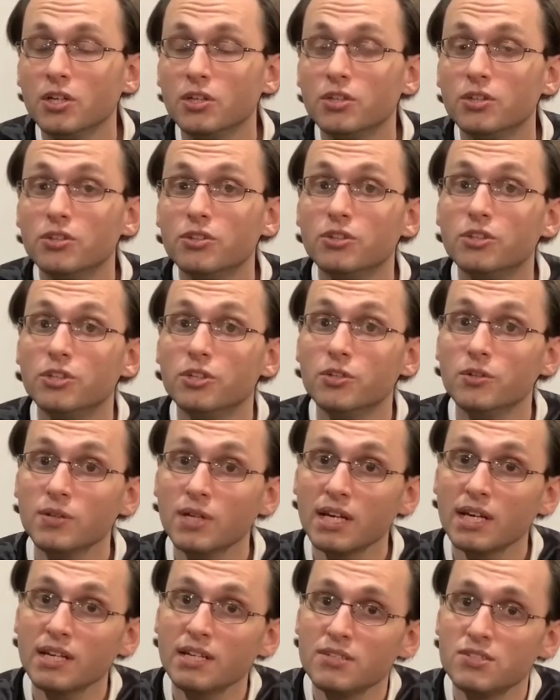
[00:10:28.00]
The
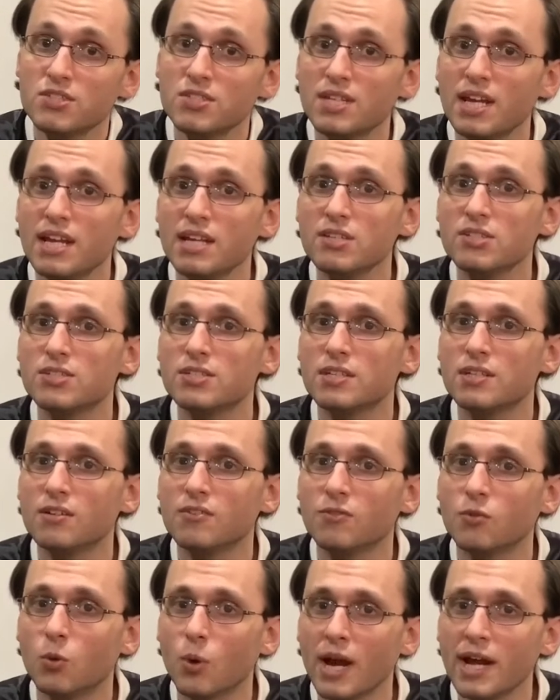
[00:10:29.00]
United States
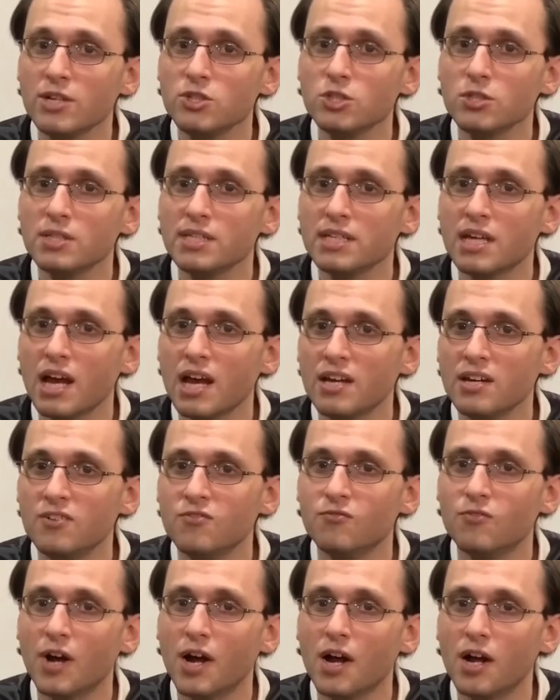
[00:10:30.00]
gradually got
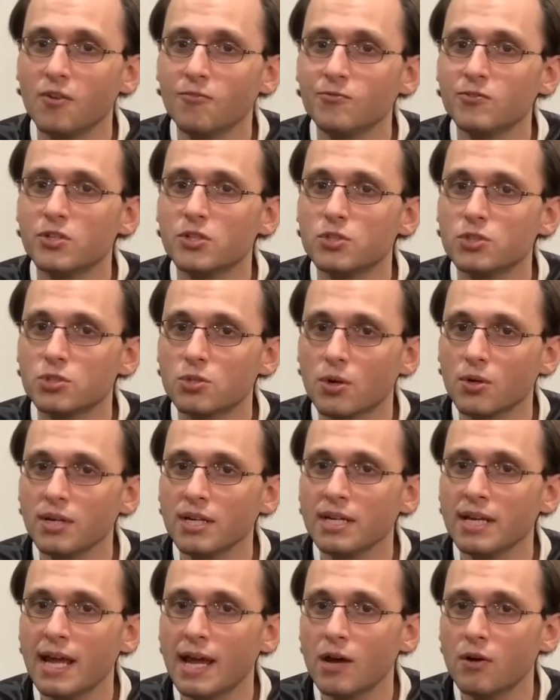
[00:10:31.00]
involved, starting
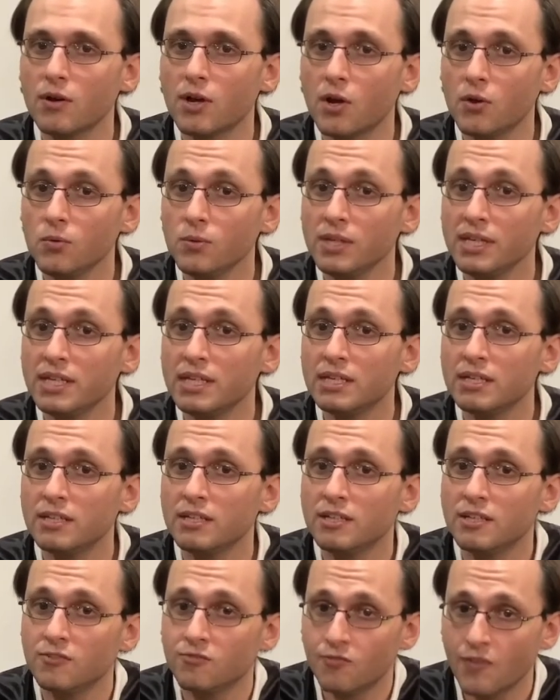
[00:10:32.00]
out only in an
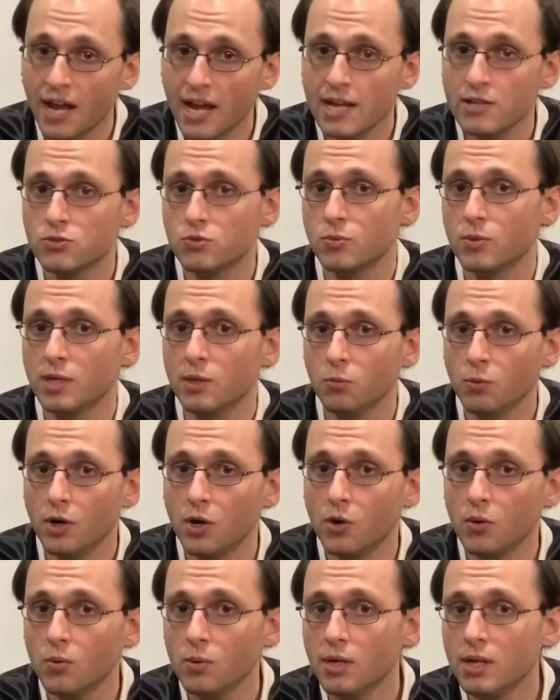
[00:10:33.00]
advisory role.
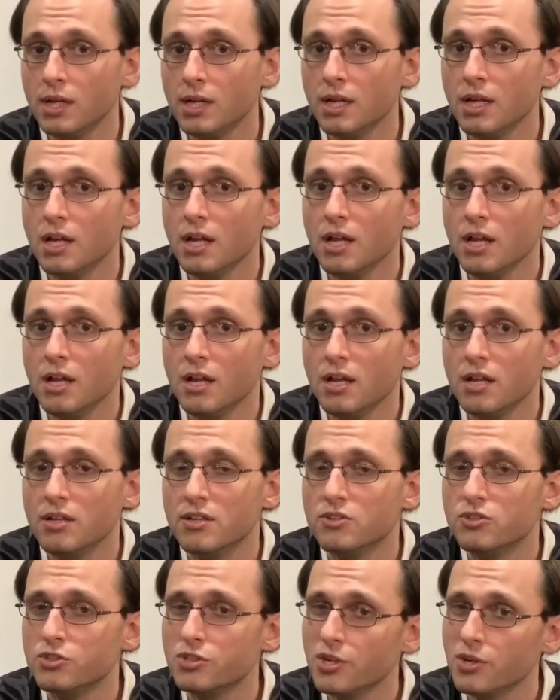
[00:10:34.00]

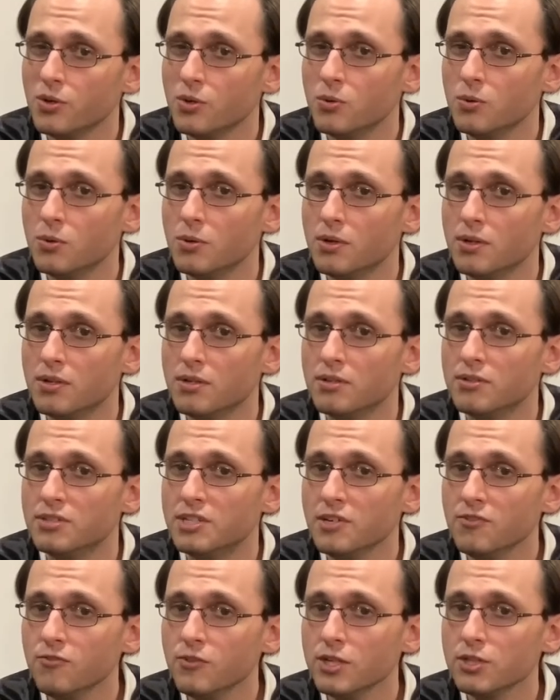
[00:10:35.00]
So
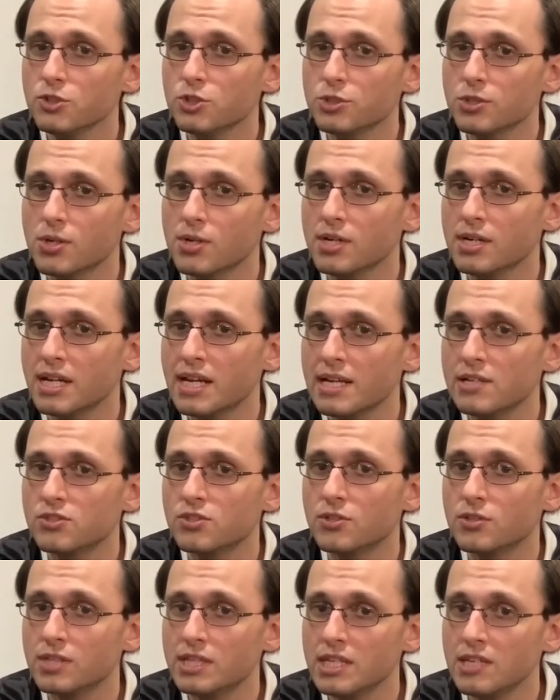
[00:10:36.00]
different start dates are
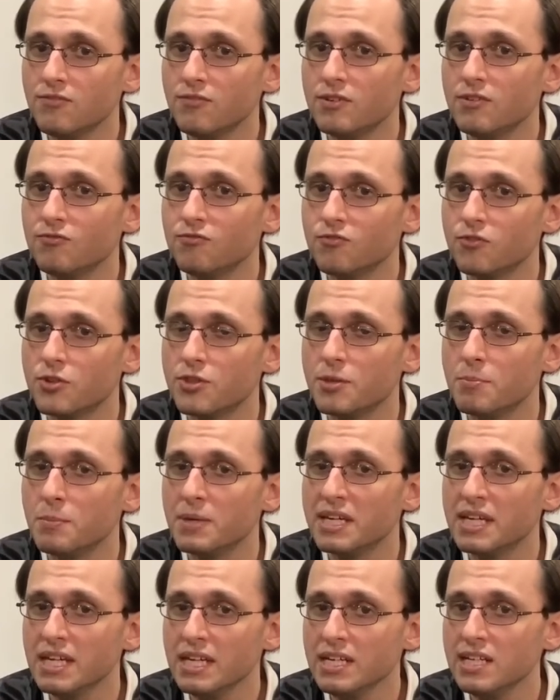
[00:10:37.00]
given for the
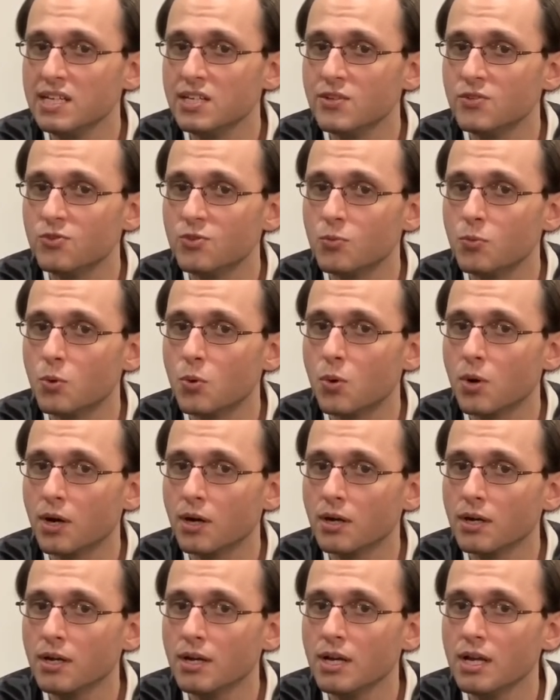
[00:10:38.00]
beginning of the war,
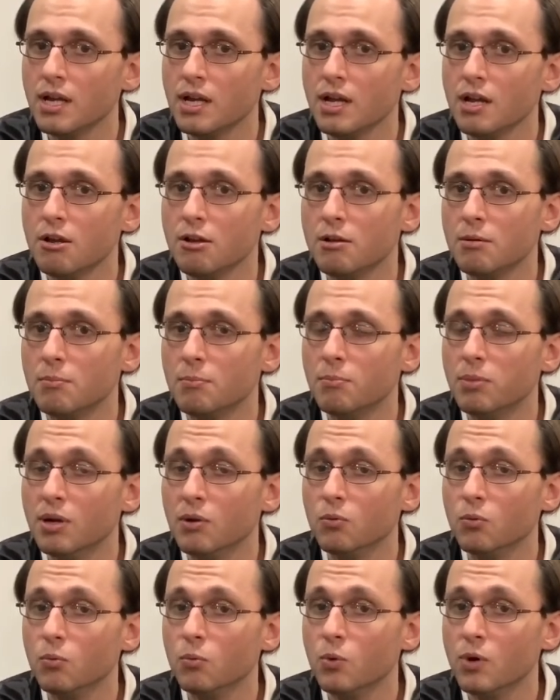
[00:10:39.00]
but
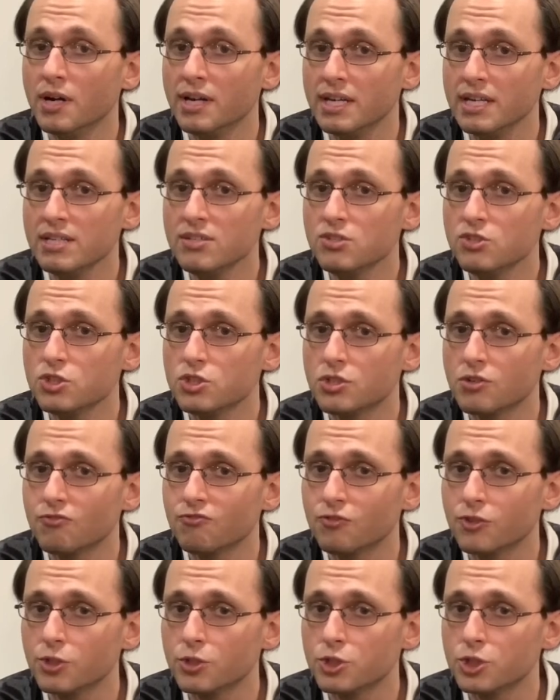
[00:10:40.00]
what is
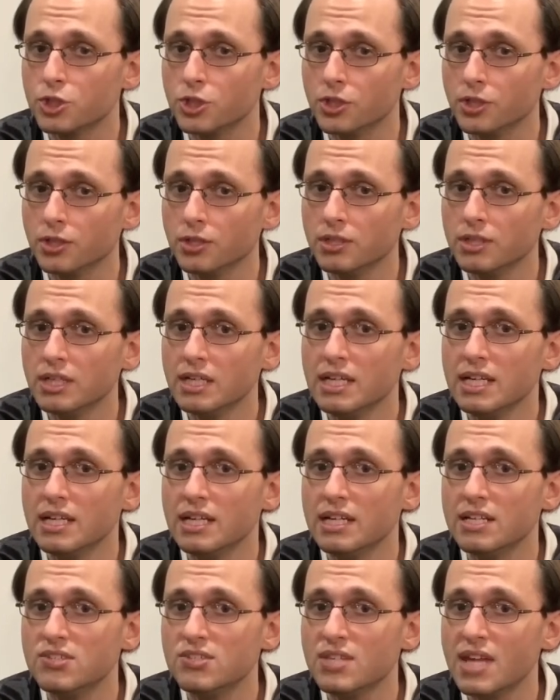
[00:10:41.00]
for sure
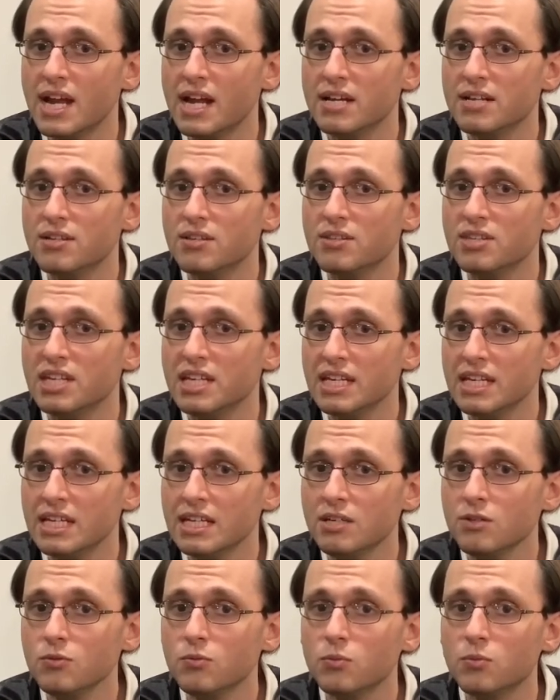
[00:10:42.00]
is that the end
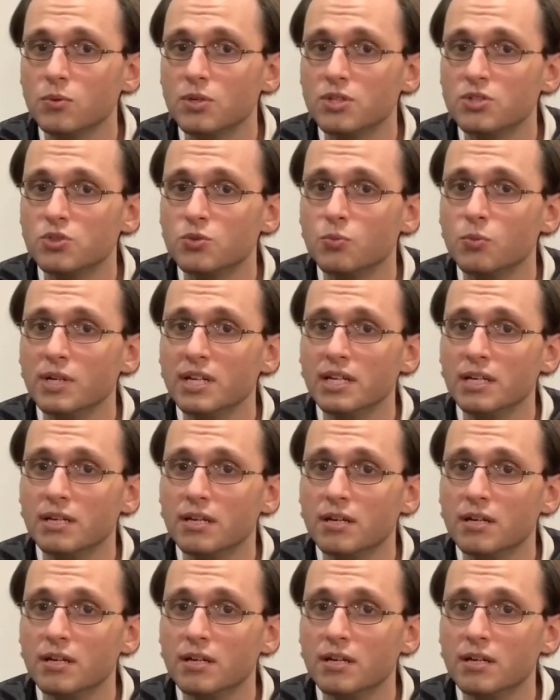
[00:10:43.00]
was when